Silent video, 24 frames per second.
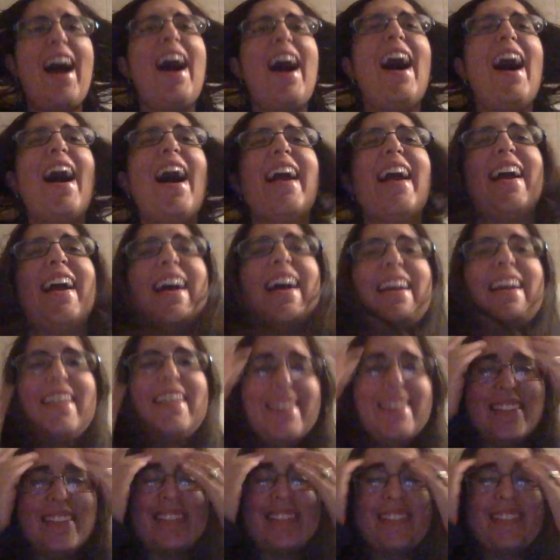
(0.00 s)
Hi,
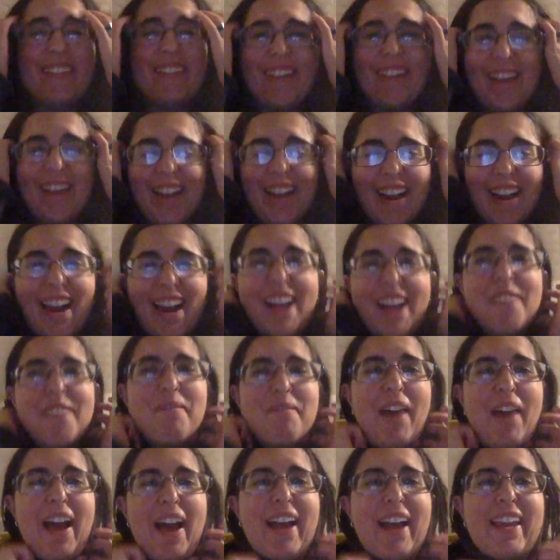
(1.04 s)
guys. Lori here. I'm
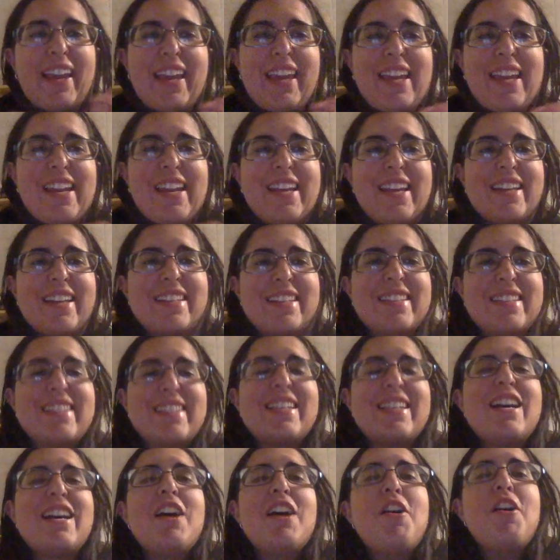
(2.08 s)
back. It is
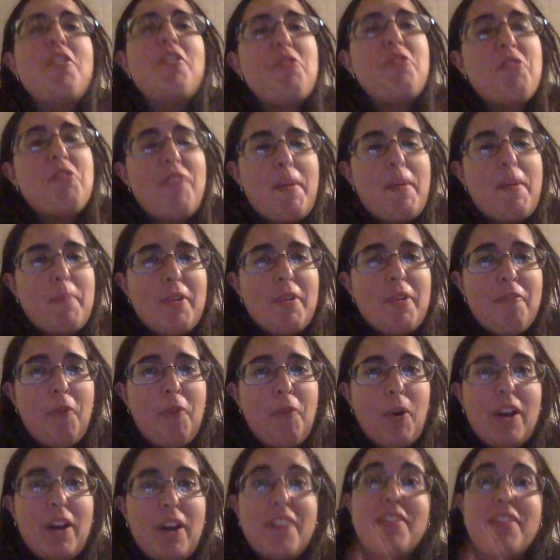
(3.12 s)
November
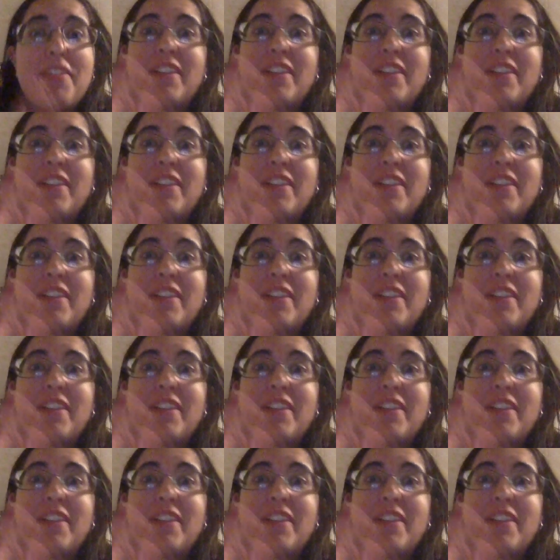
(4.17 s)
4th.